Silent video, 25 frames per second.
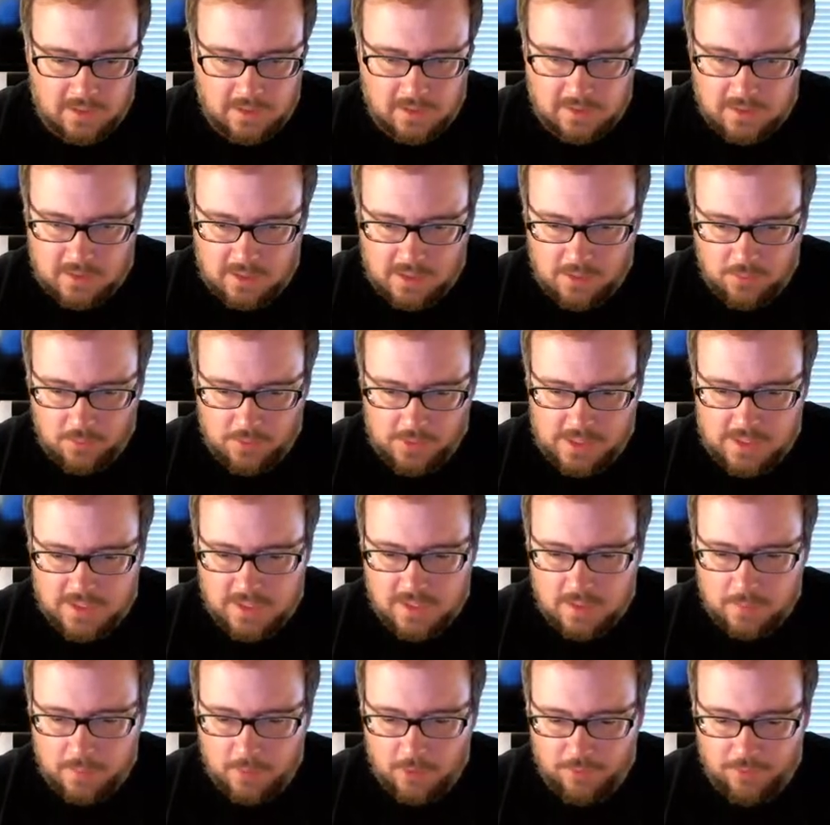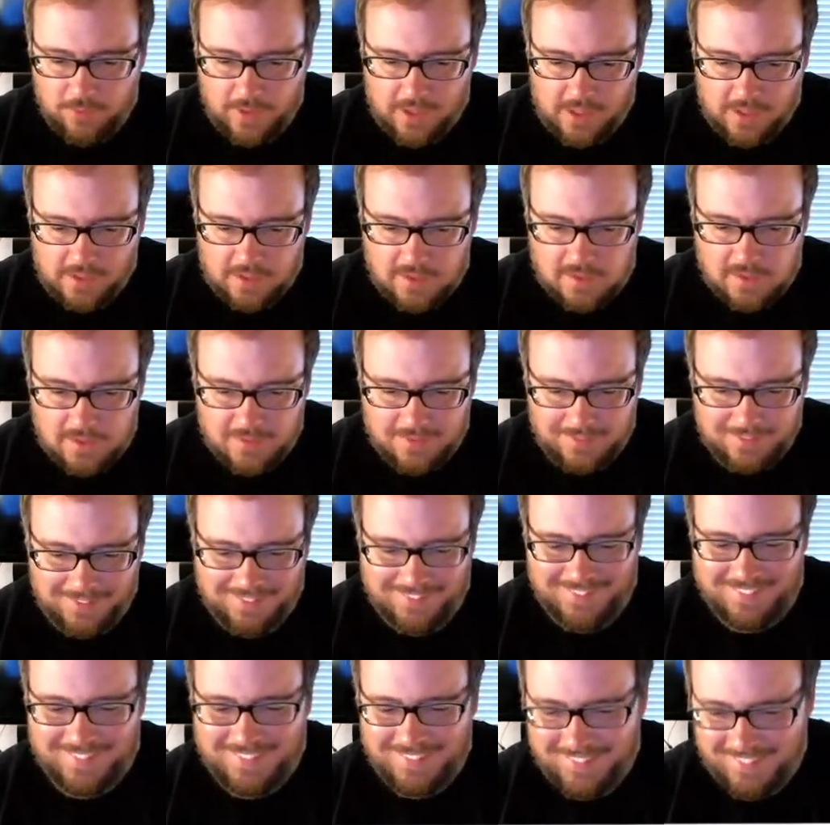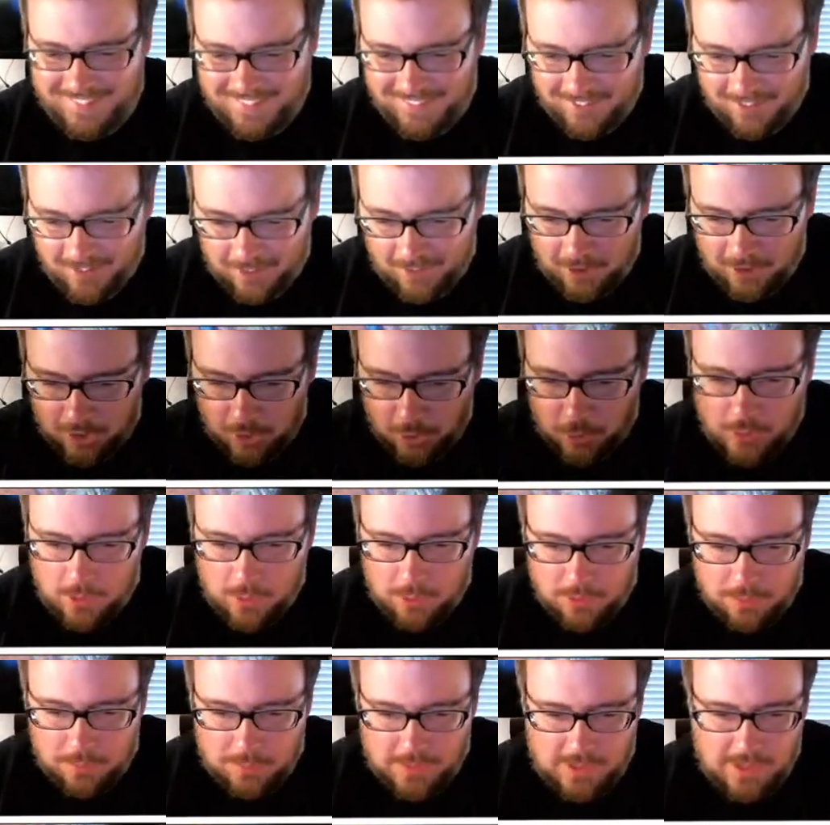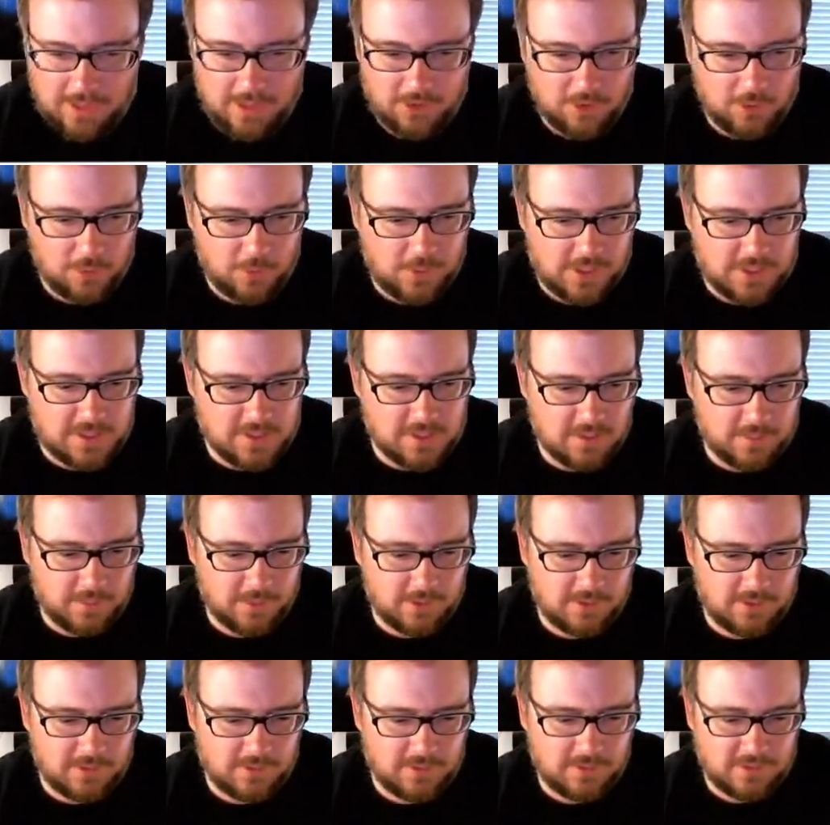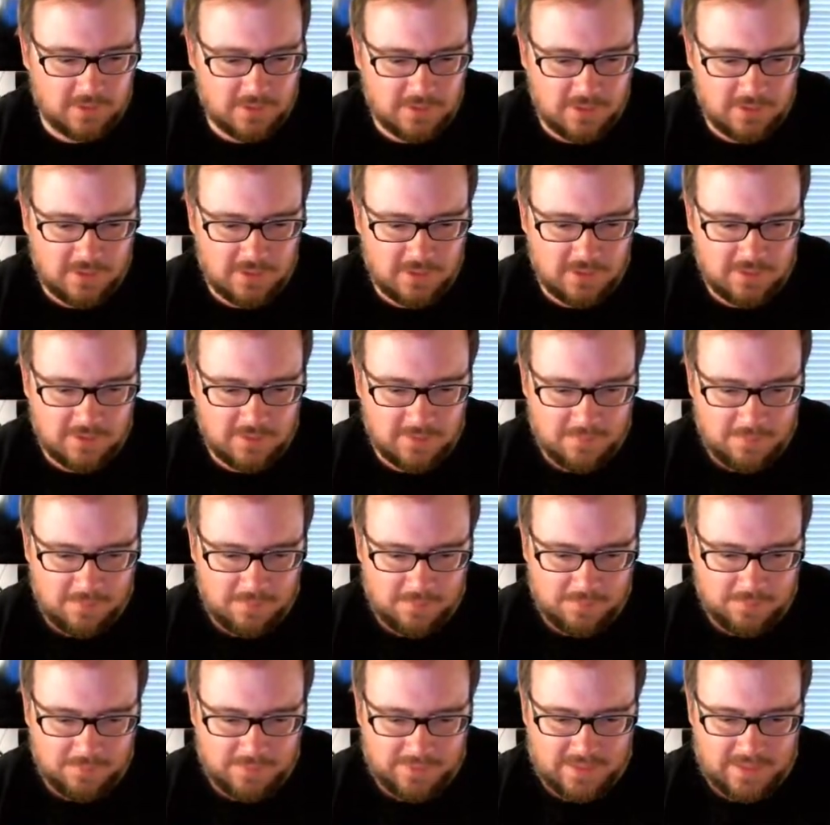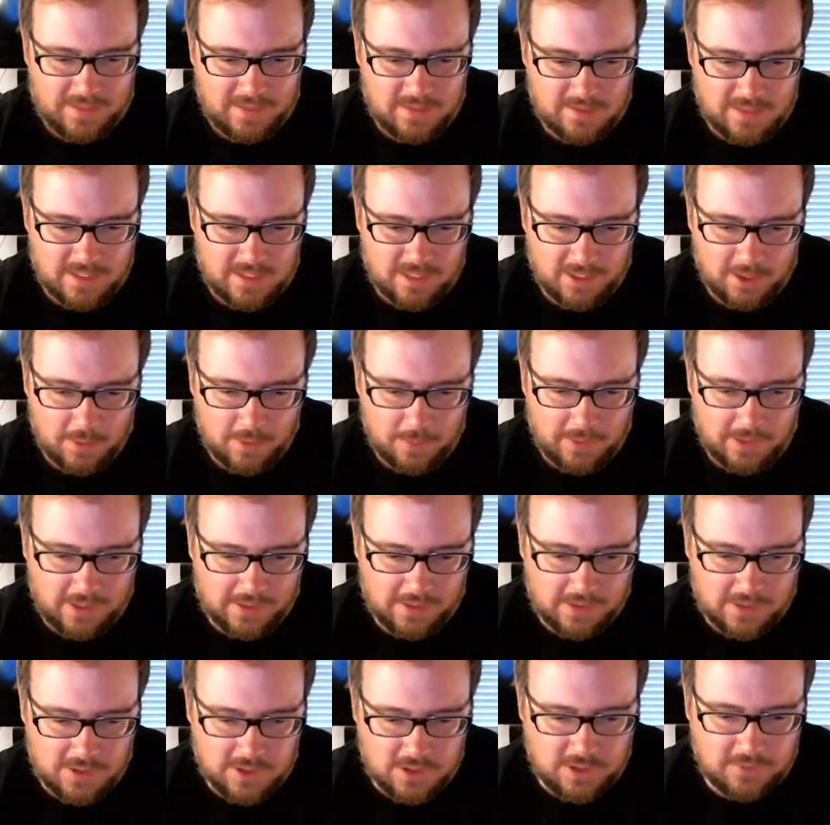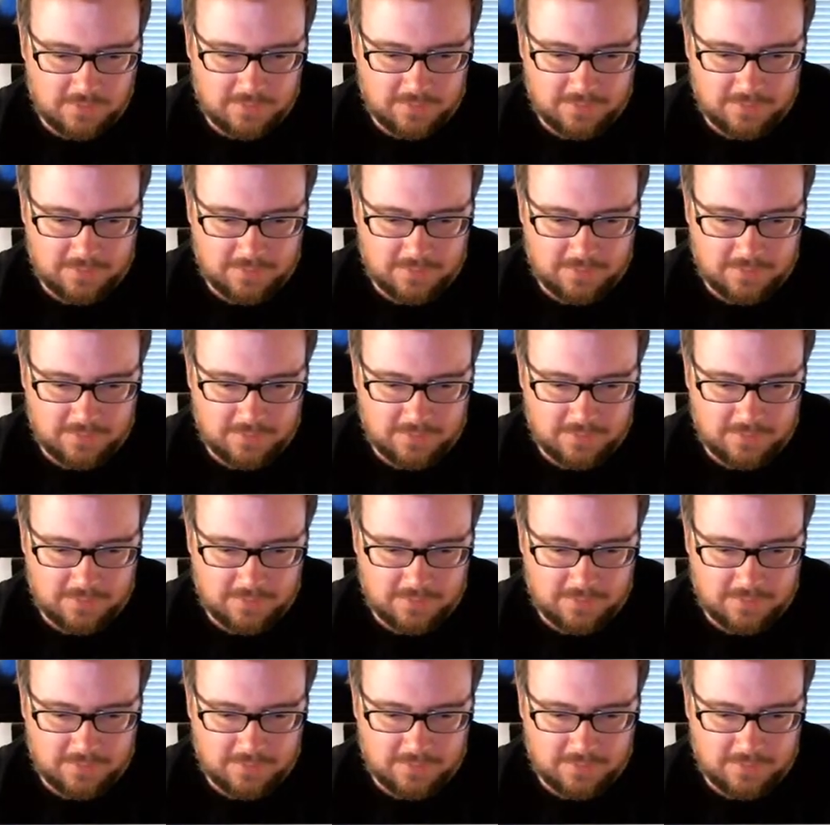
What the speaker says: See? Reasonable fans. Agree with me and you're reasonable. Sound like a politician.